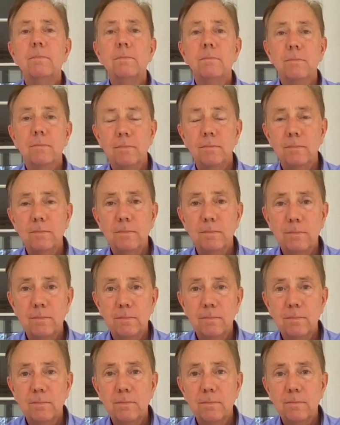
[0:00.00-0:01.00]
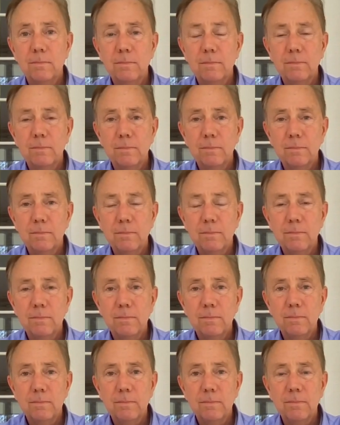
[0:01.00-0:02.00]

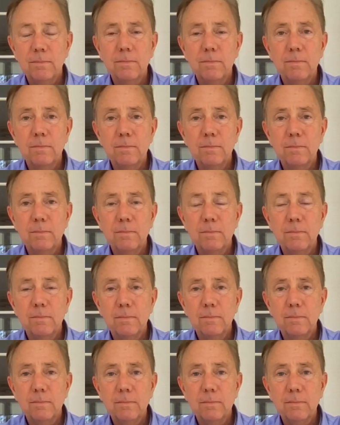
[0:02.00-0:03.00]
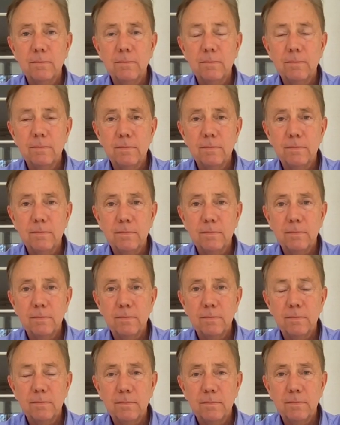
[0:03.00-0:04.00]

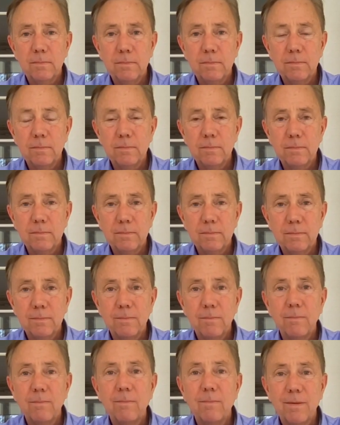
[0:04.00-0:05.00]
This person isn't speaking.